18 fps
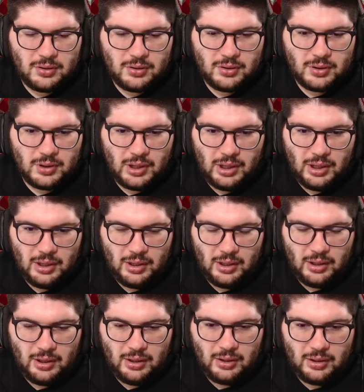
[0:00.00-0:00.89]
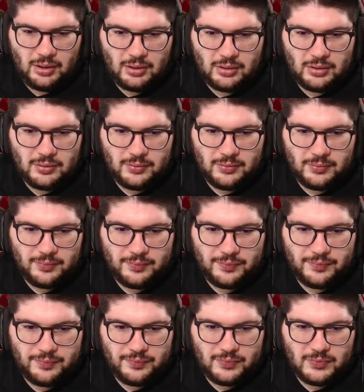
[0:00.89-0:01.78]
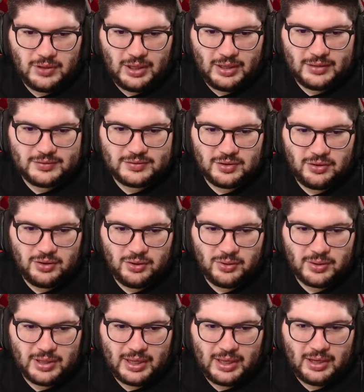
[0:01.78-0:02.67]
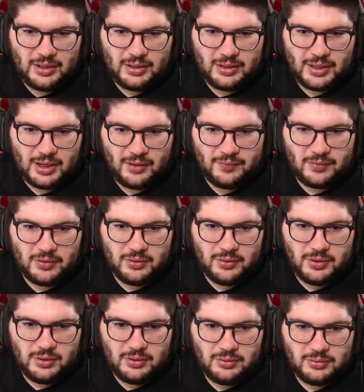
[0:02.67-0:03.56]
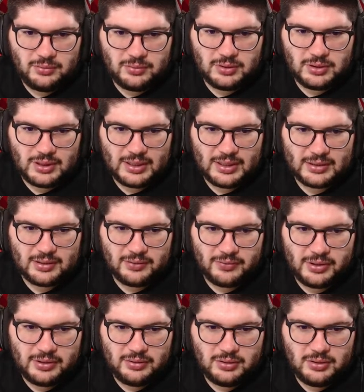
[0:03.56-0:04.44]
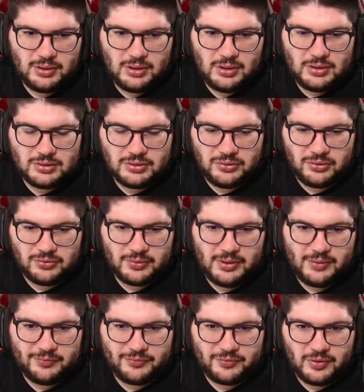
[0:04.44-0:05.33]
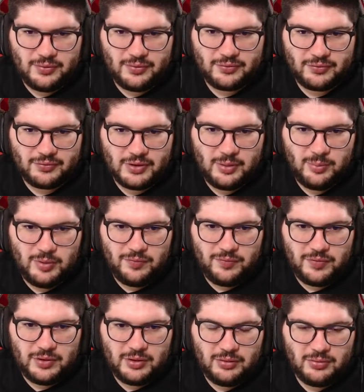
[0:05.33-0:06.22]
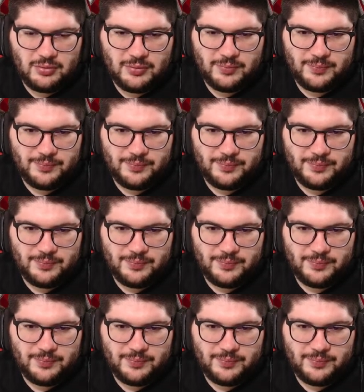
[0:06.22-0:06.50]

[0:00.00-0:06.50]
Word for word: Uh, Antonio Kane, Calvert-Lewin. Did I get that right? So three up front, three in midfield.